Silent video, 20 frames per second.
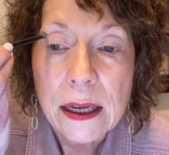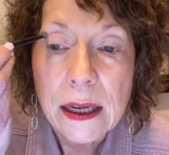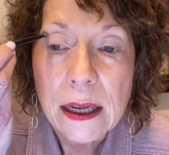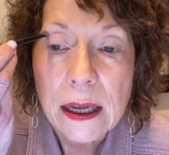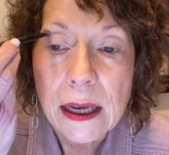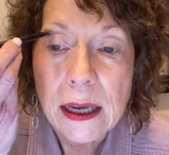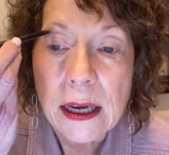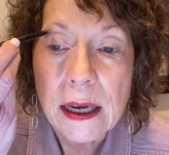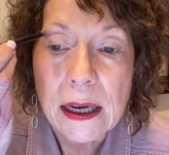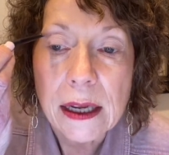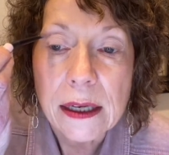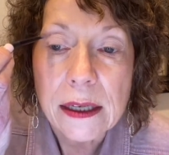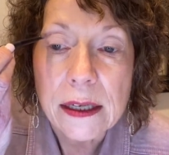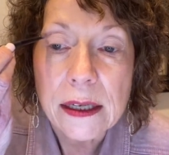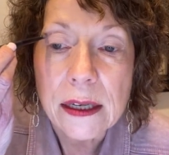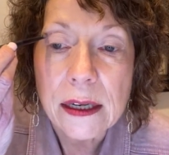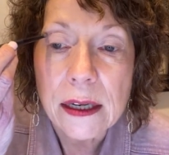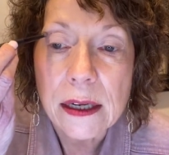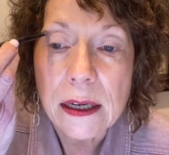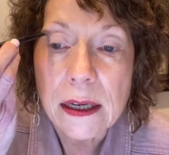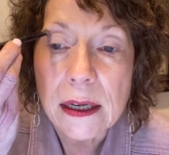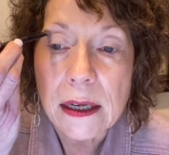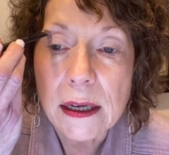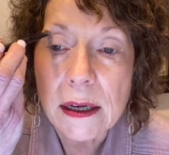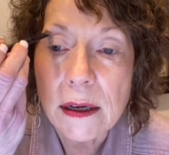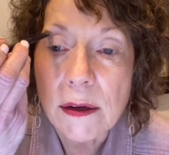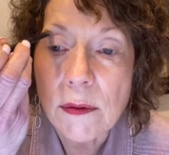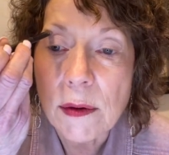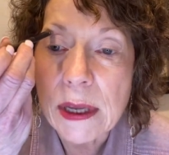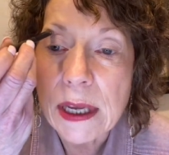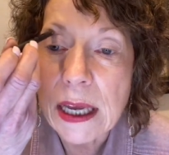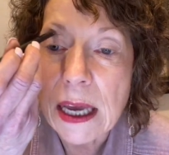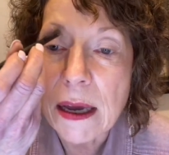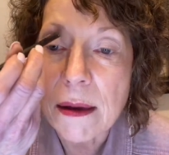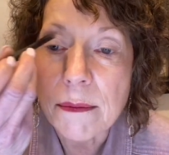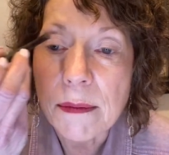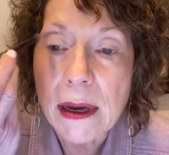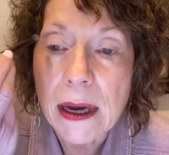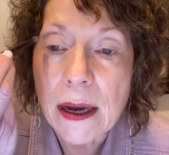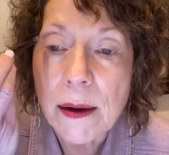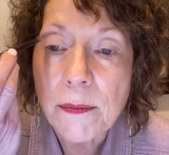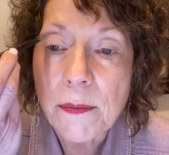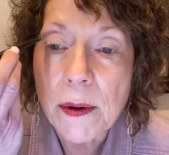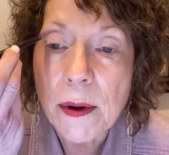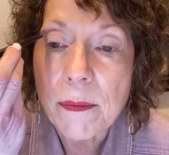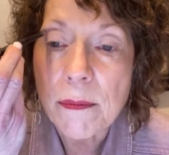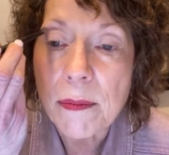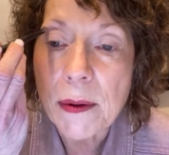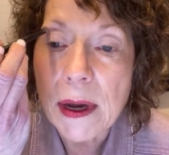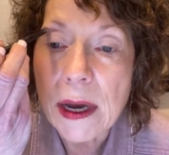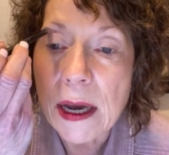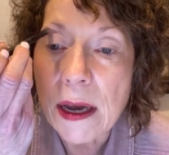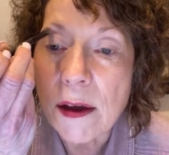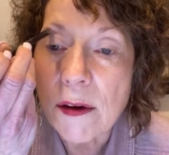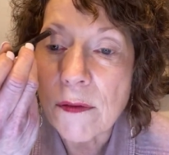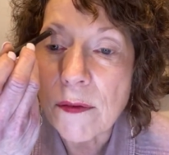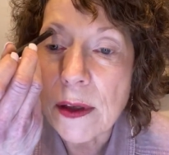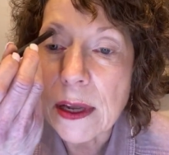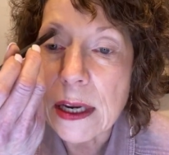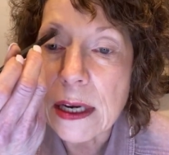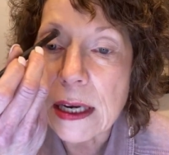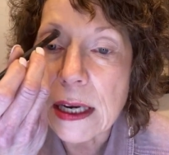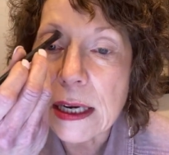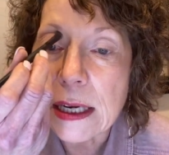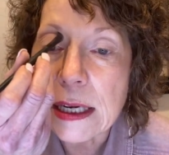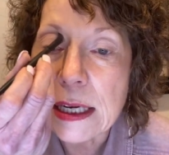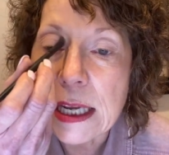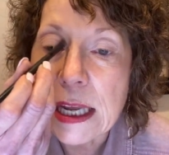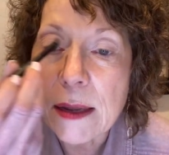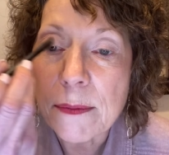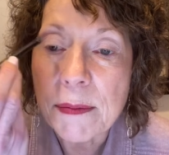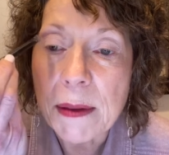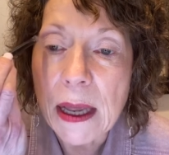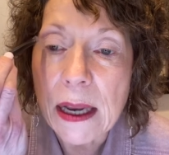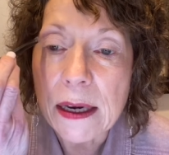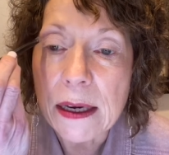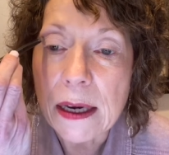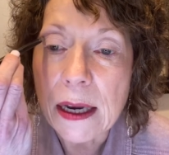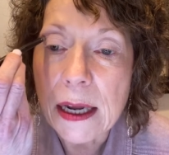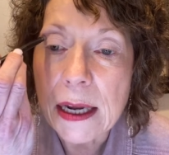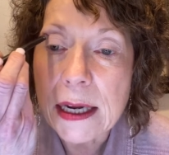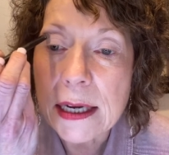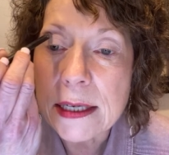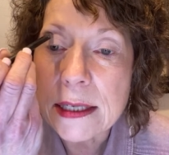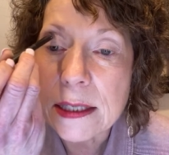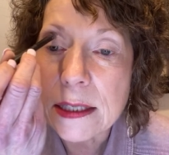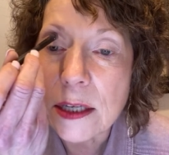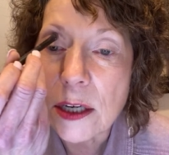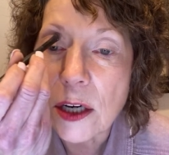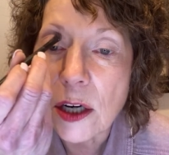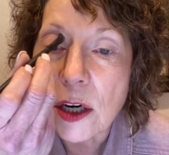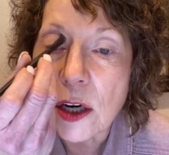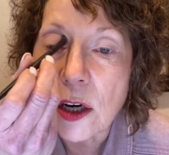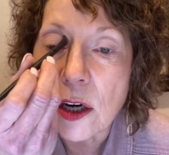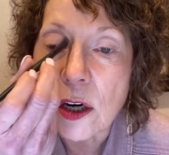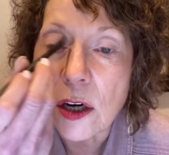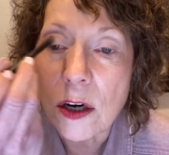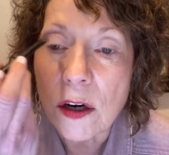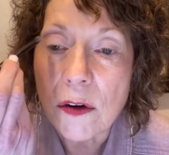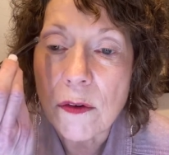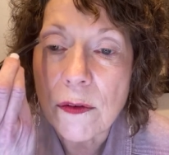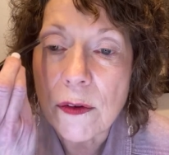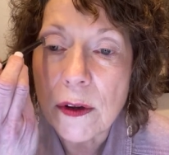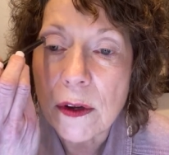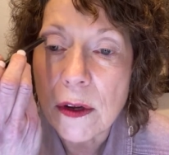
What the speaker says: and we come up above and keep that nice curve.